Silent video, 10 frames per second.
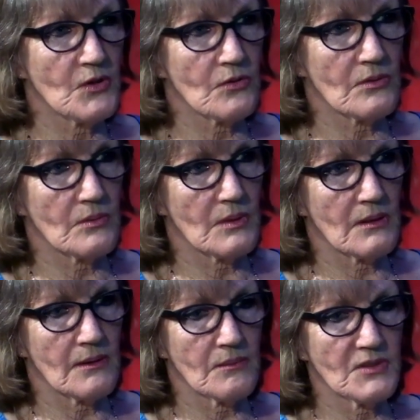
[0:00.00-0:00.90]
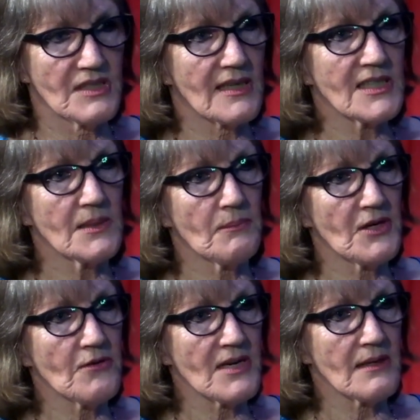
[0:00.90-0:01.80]
your study
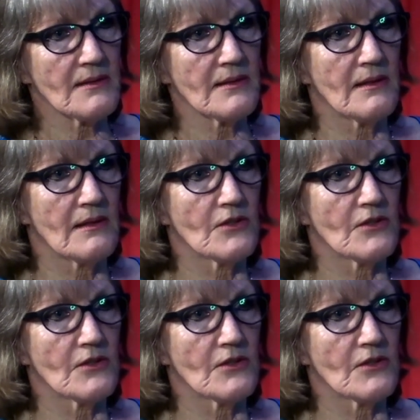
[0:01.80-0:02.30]
period,